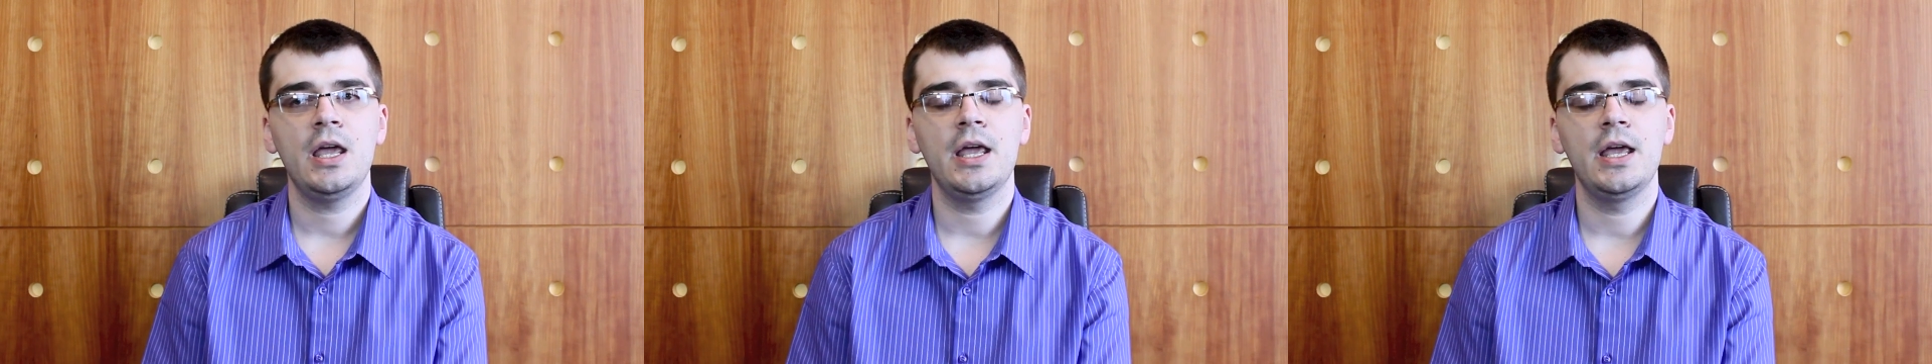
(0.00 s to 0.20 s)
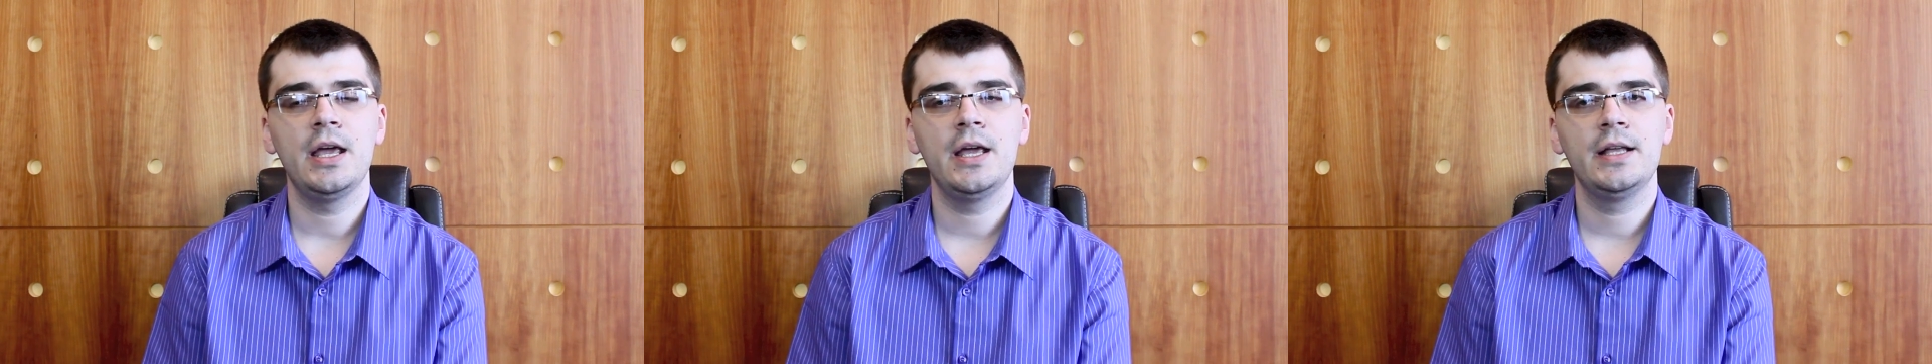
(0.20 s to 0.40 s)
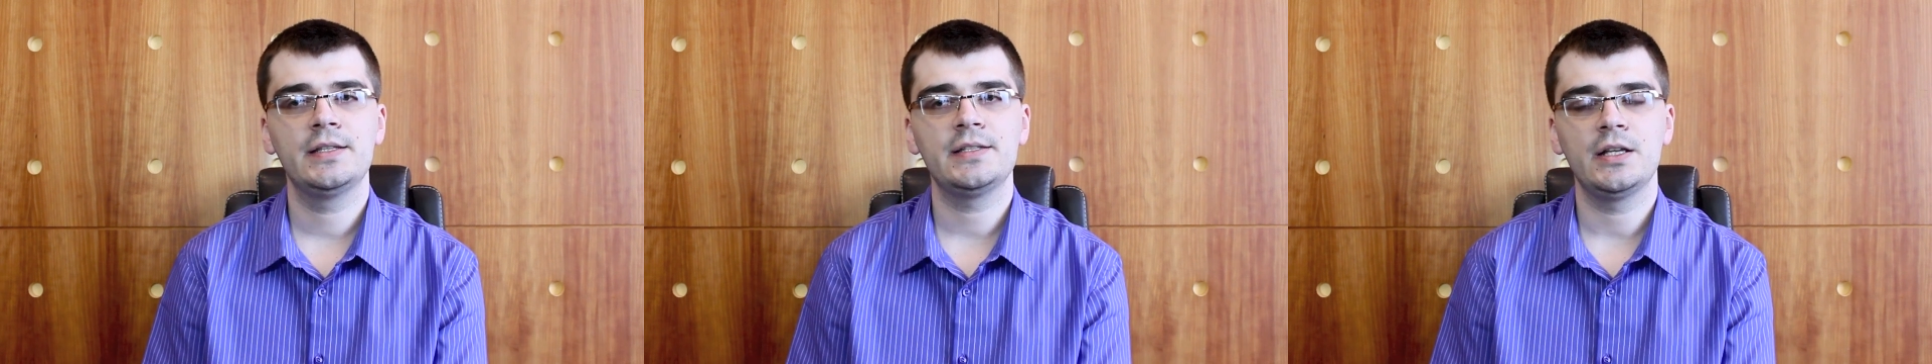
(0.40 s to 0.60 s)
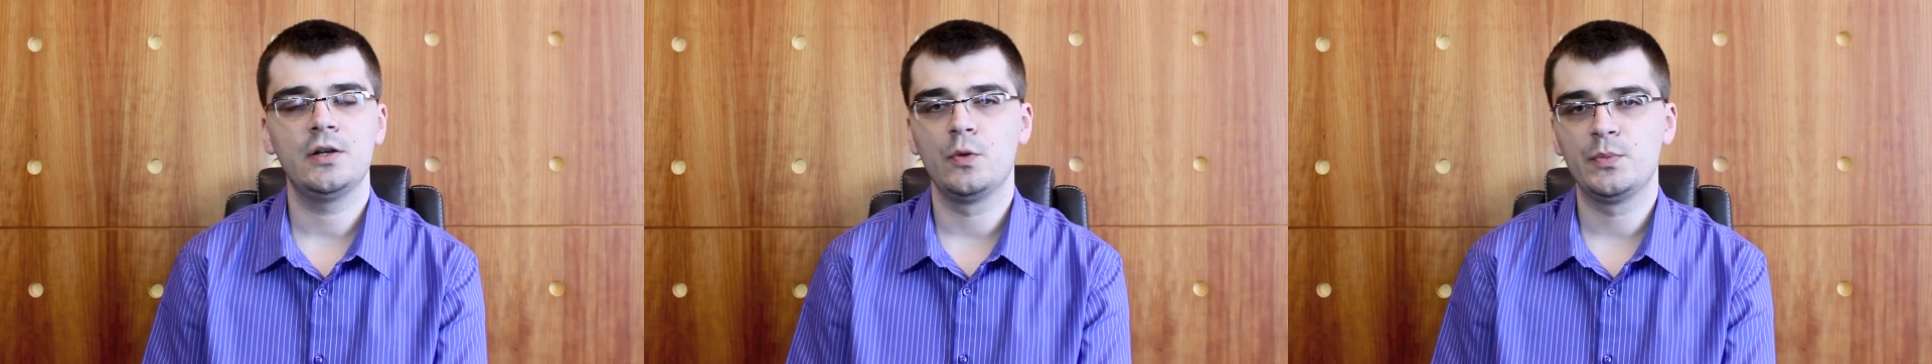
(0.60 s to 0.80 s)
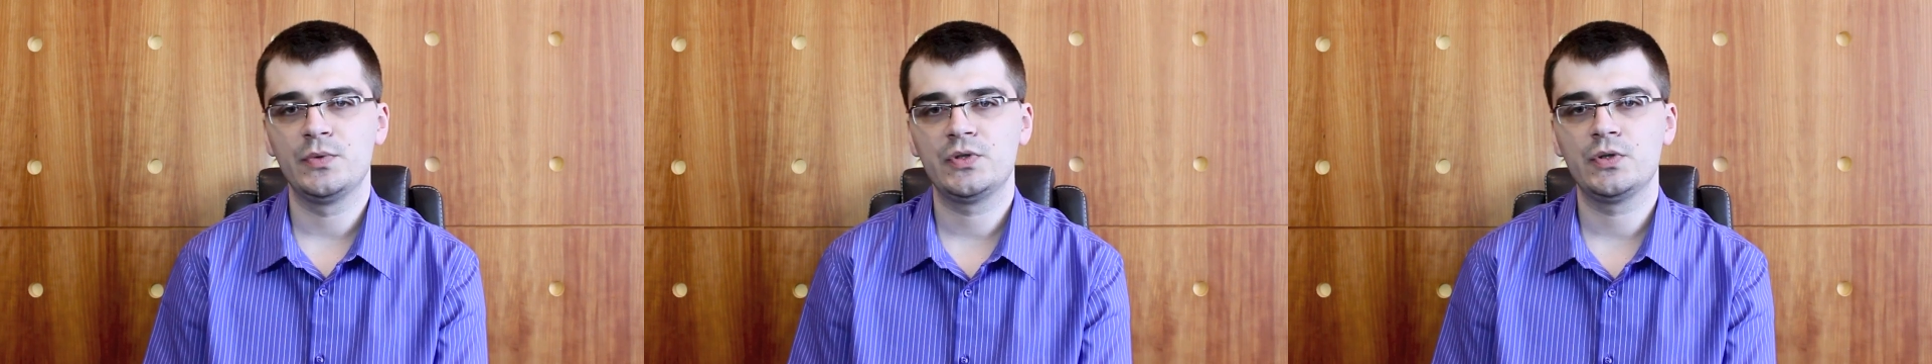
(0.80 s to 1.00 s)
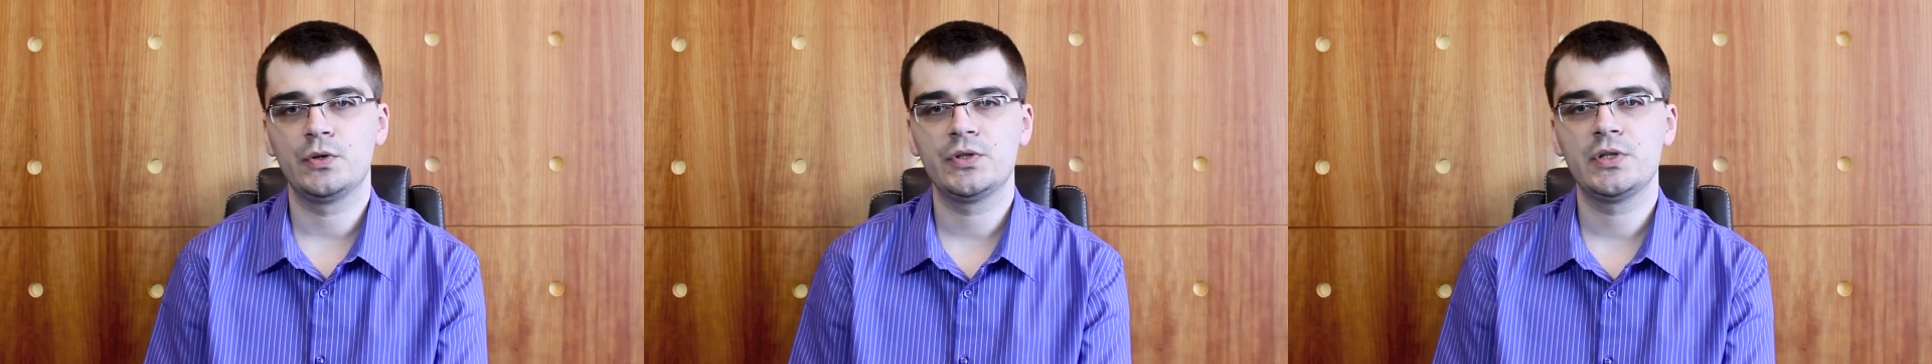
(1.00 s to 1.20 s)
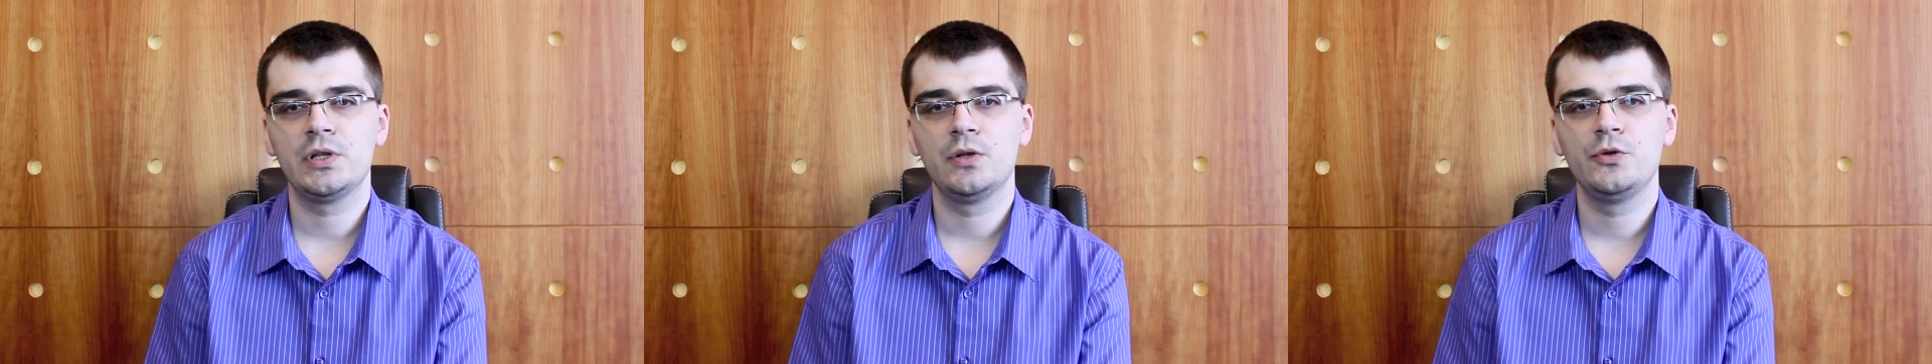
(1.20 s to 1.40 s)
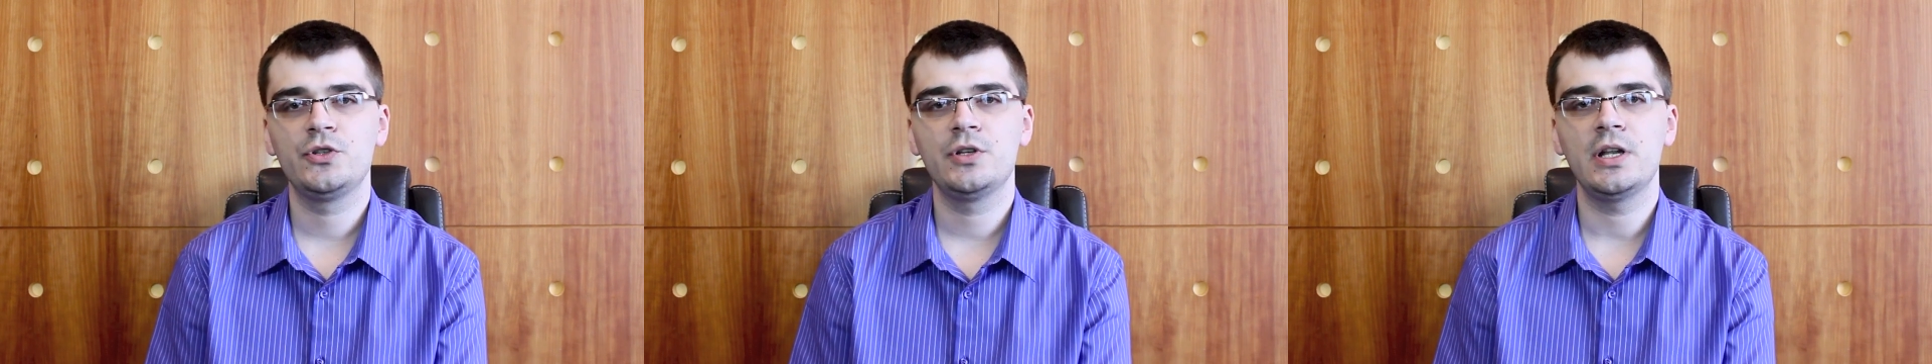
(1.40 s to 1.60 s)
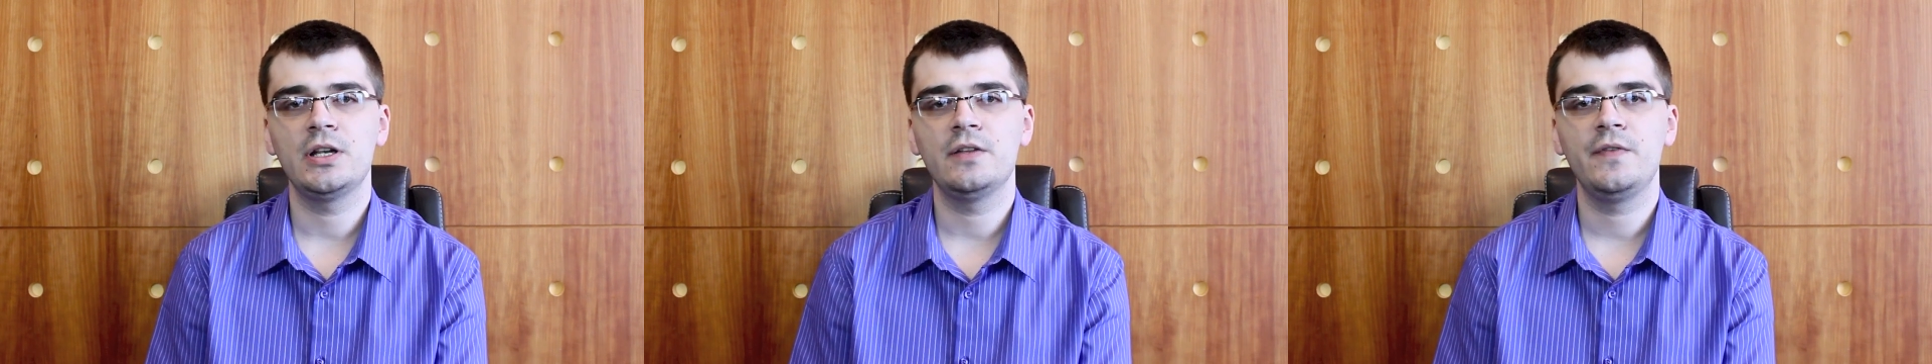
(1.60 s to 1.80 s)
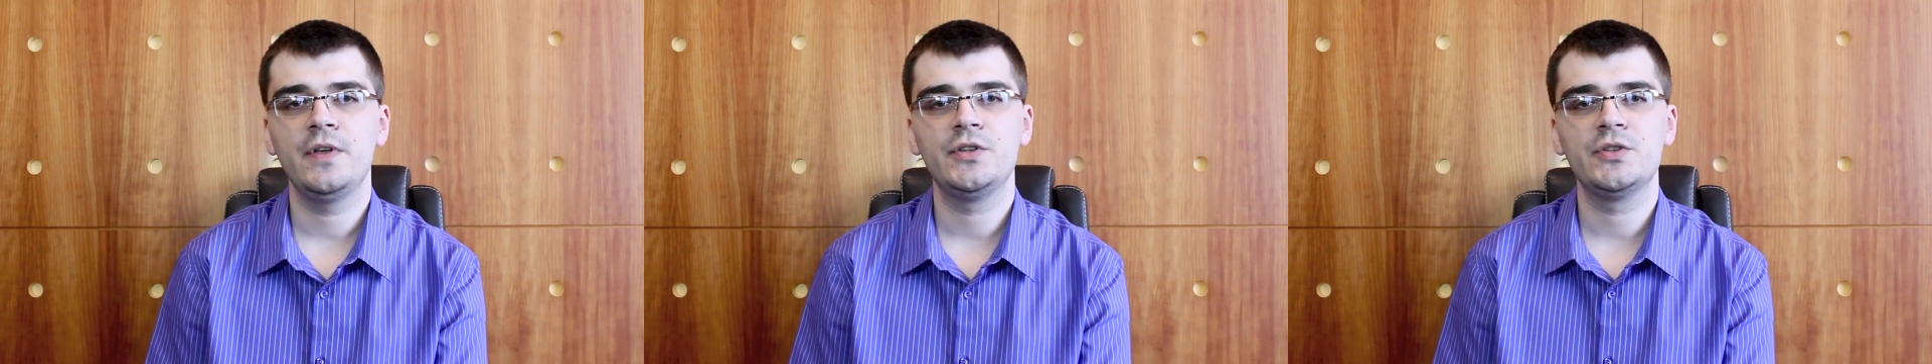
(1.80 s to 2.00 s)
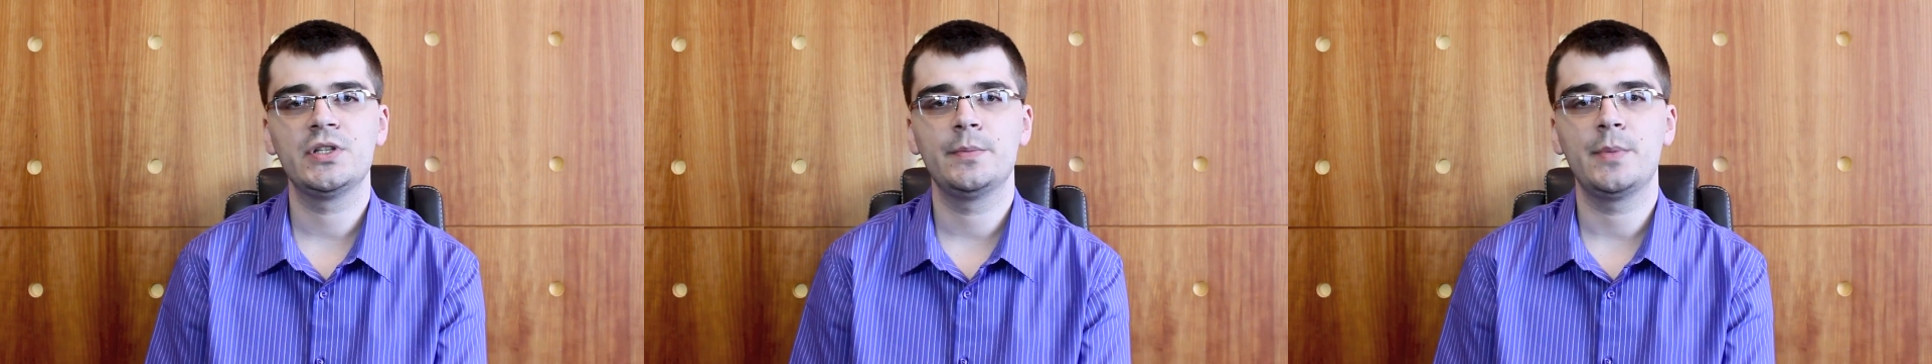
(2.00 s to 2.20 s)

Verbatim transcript: It's an open source solution and it features